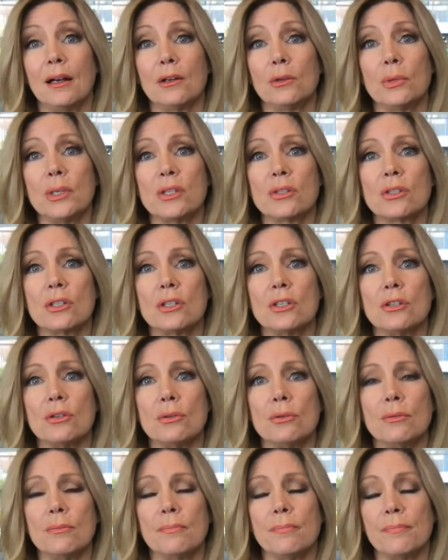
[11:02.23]
We used to
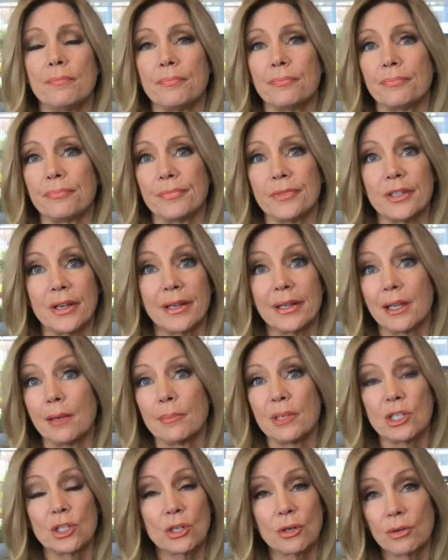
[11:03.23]
do Don
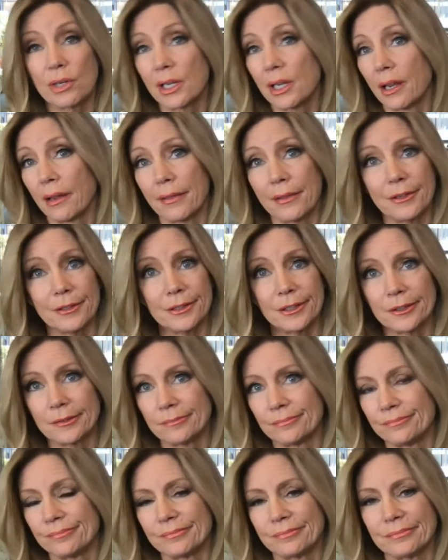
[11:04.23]
Lemon's show together
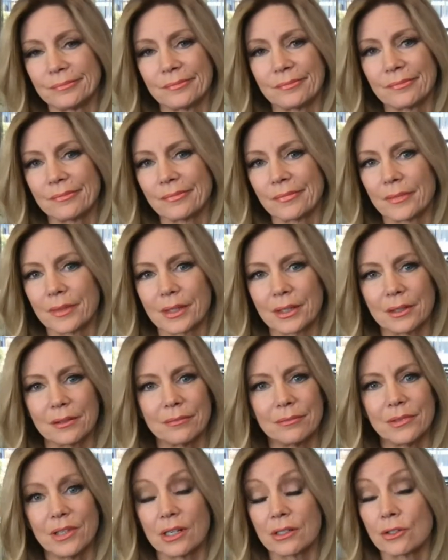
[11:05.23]
and
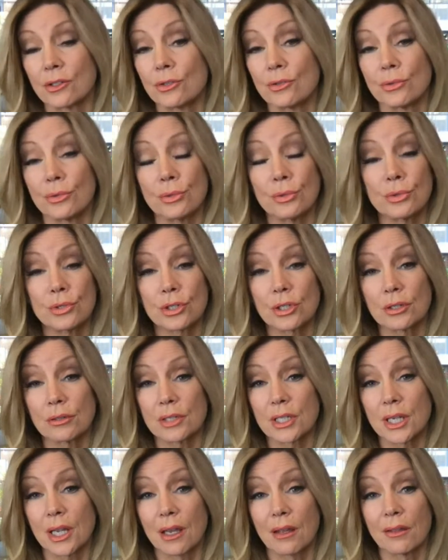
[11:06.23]
Dr. Drew's show
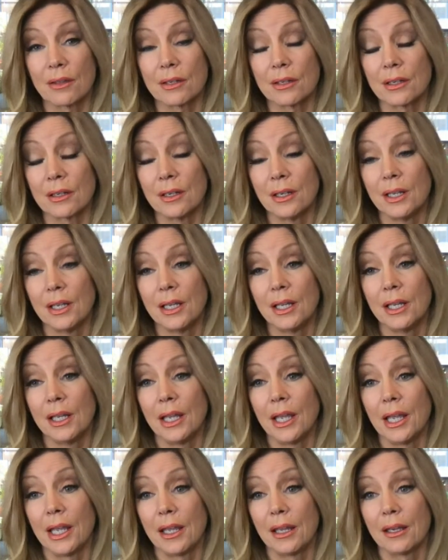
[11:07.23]
together.
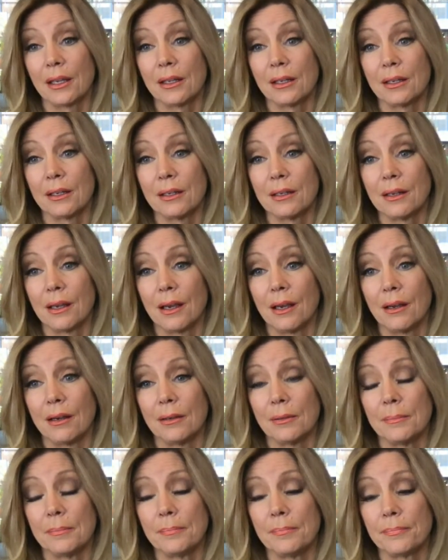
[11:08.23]
And
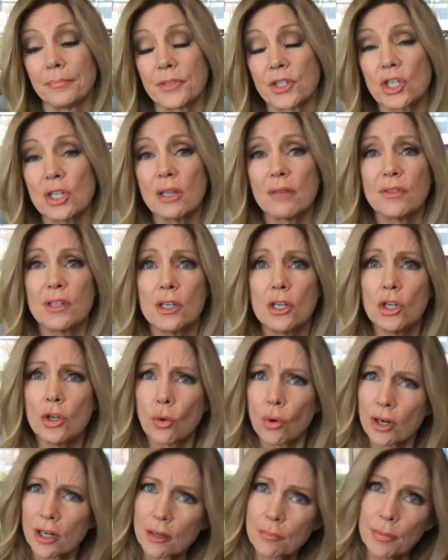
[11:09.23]
she lived in New
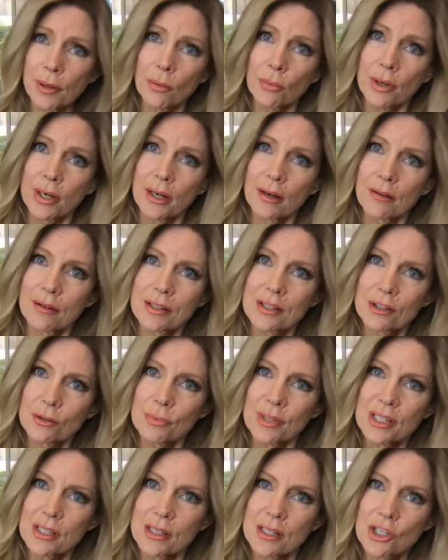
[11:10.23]
York, but so
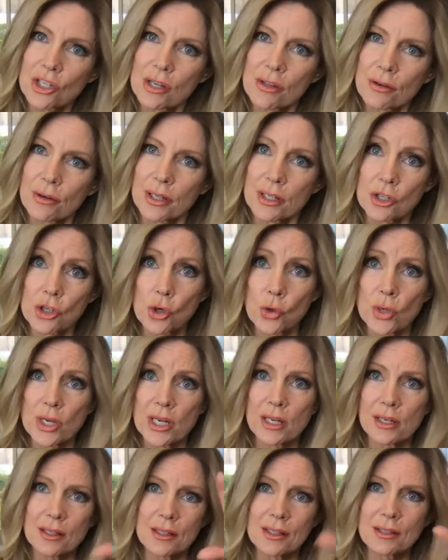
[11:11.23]
we'd see each other on
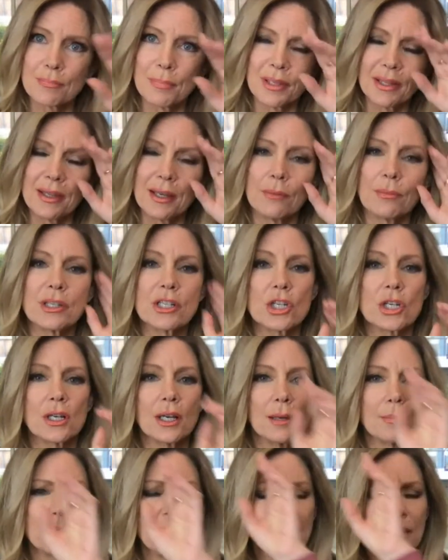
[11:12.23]
screens. But then when she'd
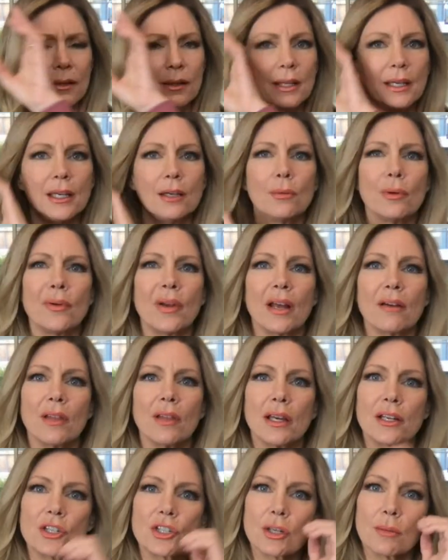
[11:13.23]
come to LA, we would have
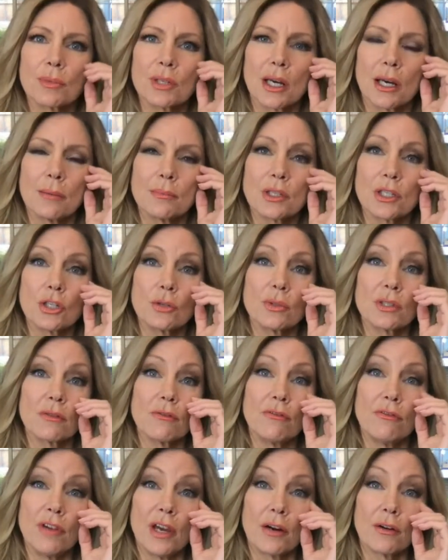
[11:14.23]
lunch sometimes. And she was a
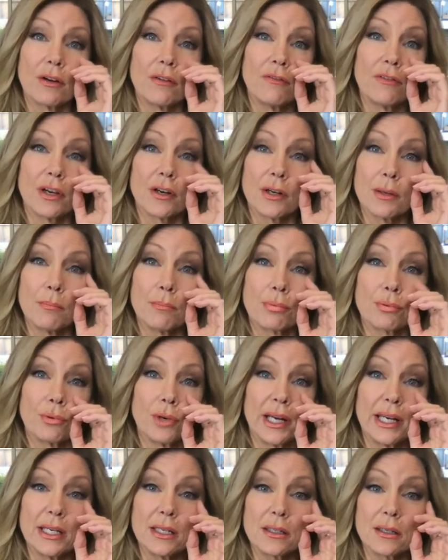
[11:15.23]
very, very
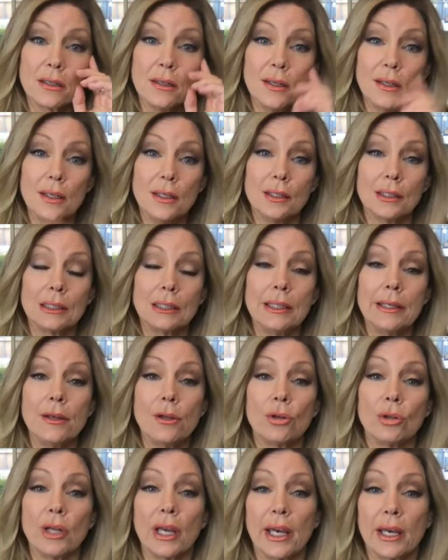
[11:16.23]
bright
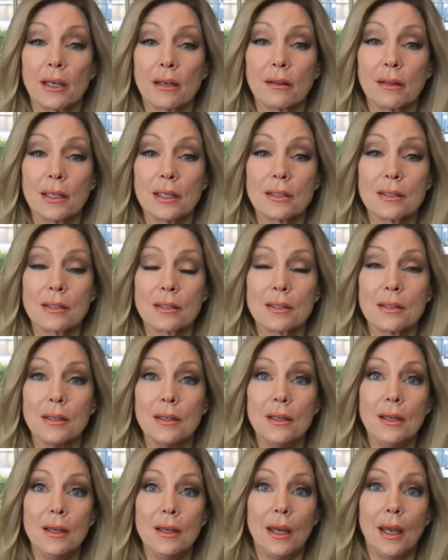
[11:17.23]
legal analyst.
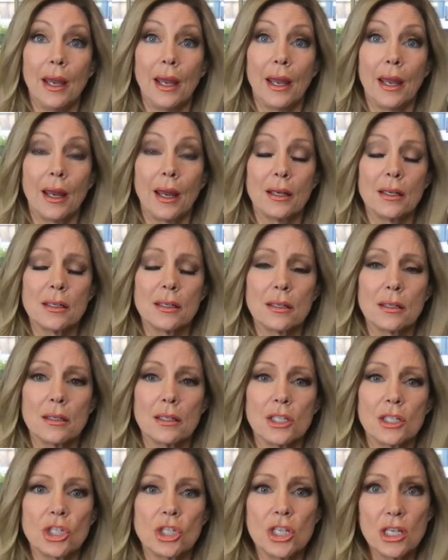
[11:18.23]
And
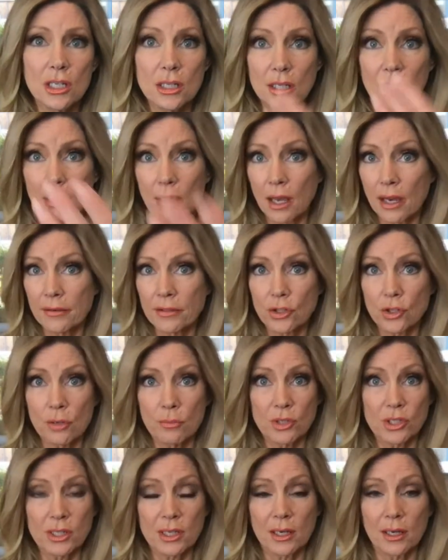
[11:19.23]
she did a live
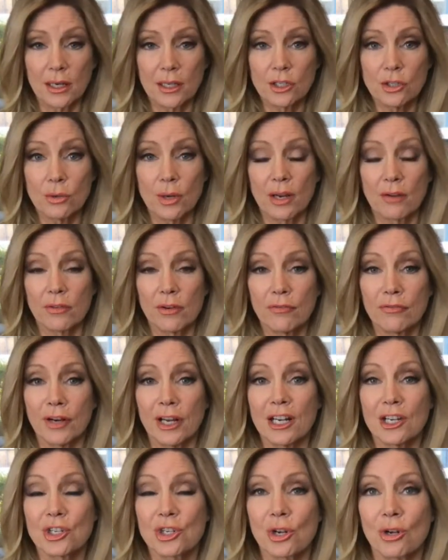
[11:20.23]
stream just like I do every
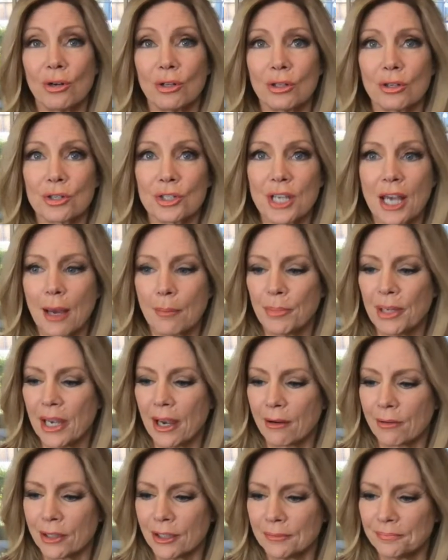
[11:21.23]
Friday. She called hers Happy
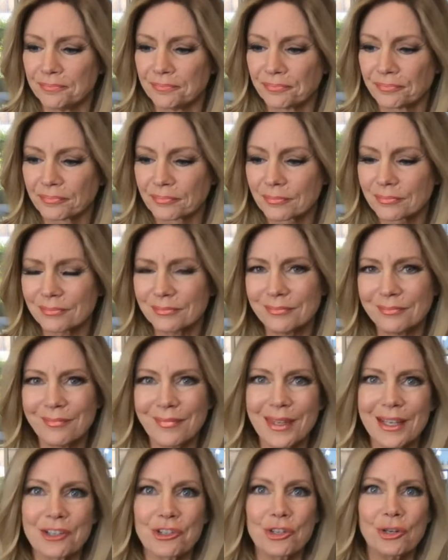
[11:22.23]
Hour.
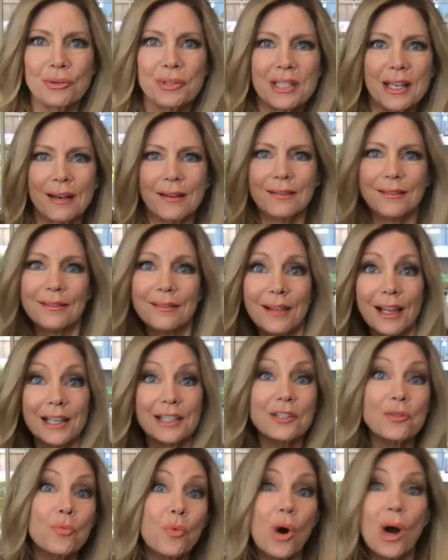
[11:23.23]
She always had a little
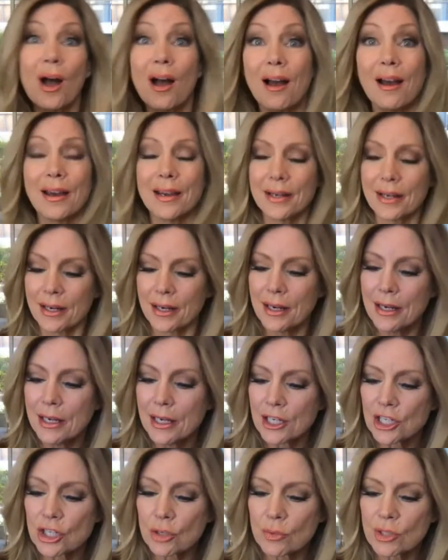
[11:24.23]
glass of wine and
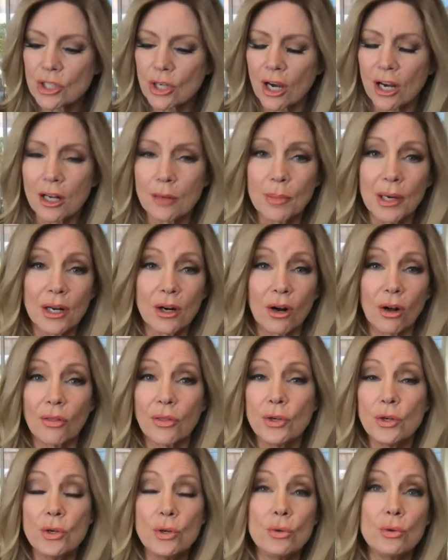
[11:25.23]
she would talk about all
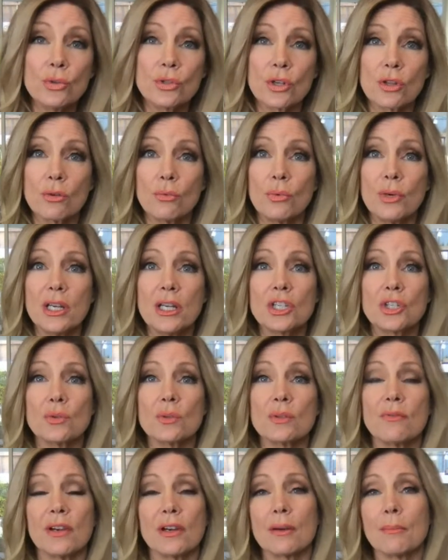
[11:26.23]
the news of the week. She
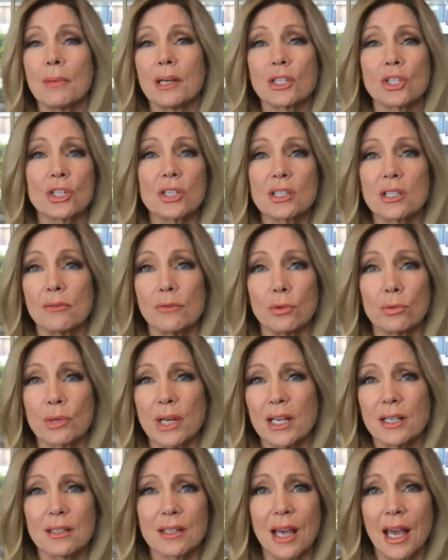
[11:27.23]
was very much a civil
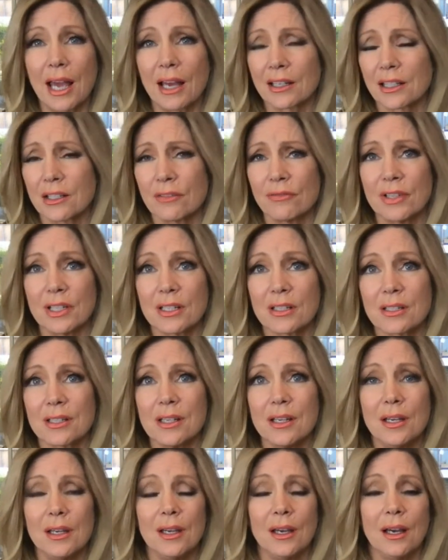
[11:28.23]
rights activist.